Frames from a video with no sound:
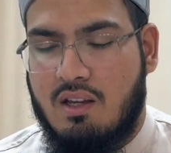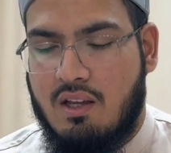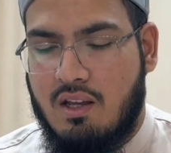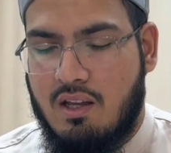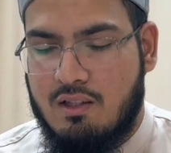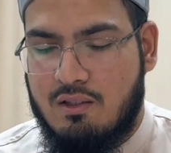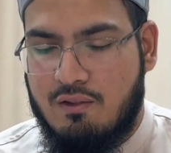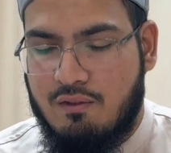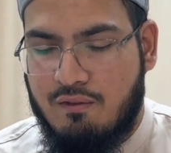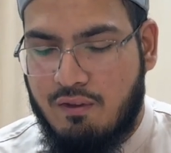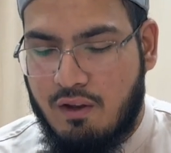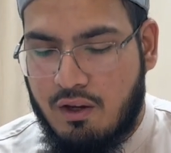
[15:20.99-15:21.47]

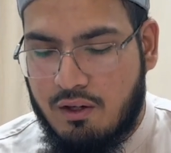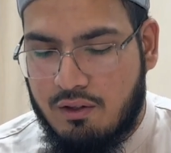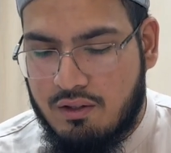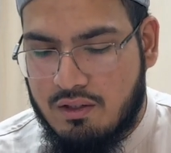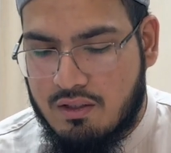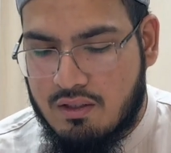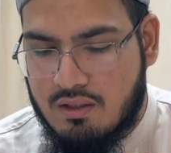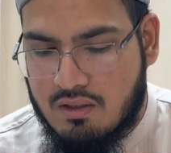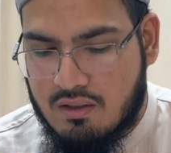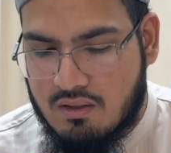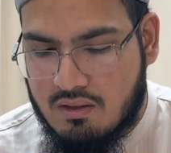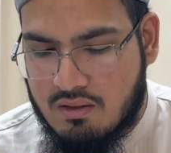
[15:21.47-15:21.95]
it's very
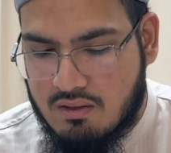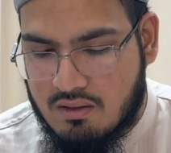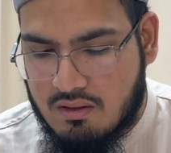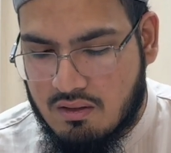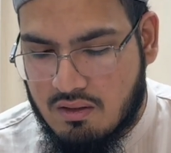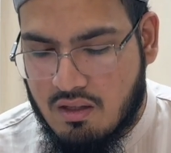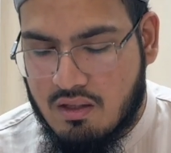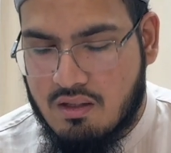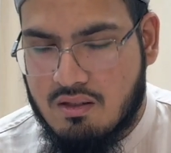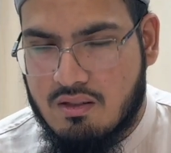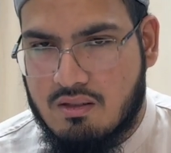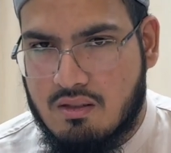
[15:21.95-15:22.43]

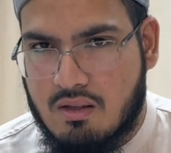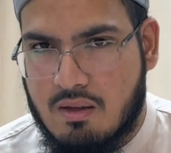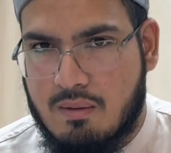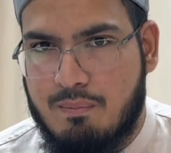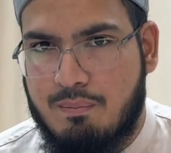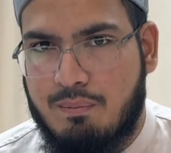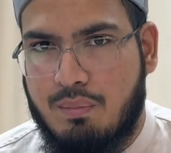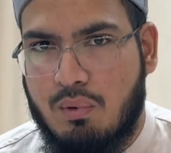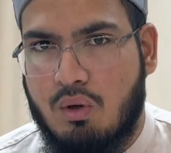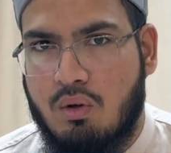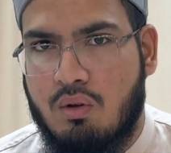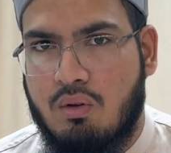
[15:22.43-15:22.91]

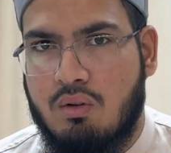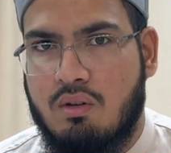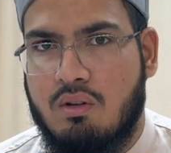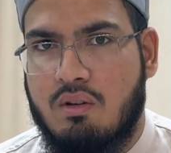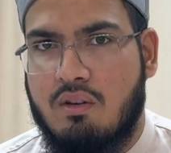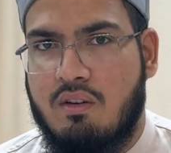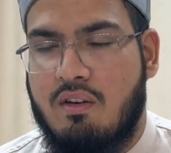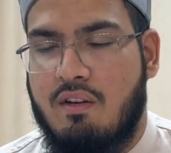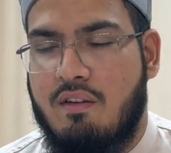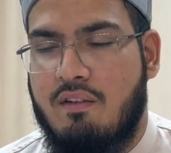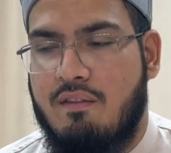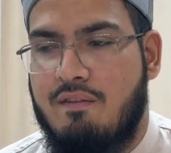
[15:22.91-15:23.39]
simple,
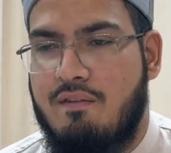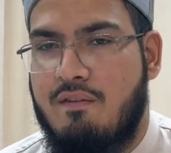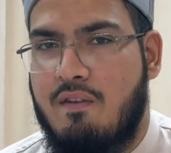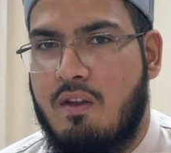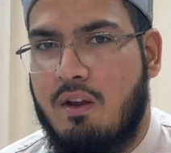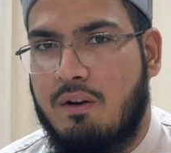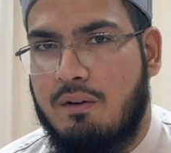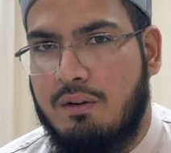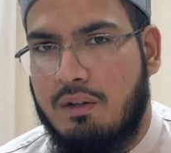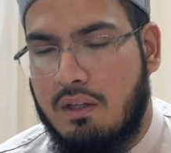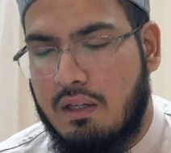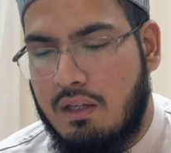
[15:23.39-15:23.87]

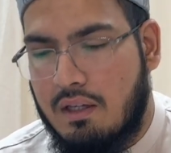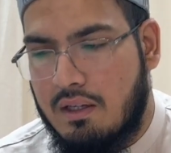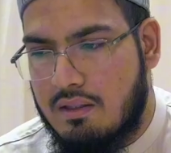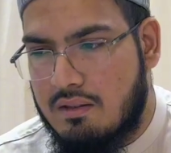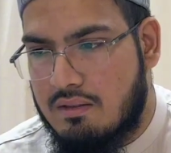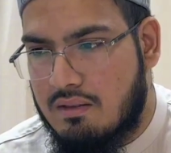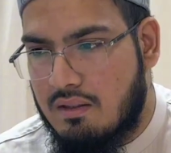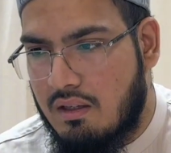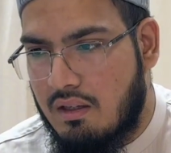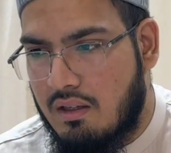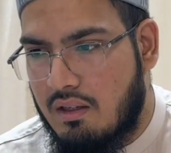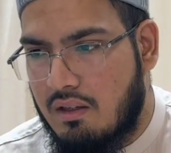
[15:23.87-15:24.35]
very
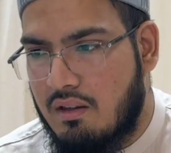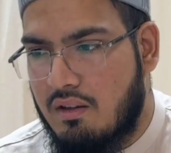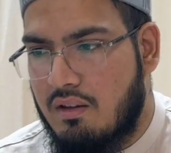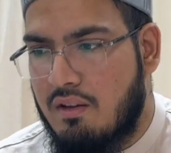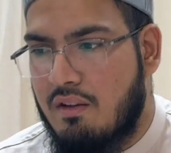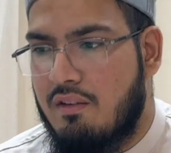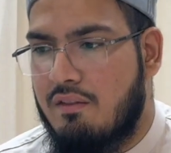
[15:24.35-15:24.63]
easy,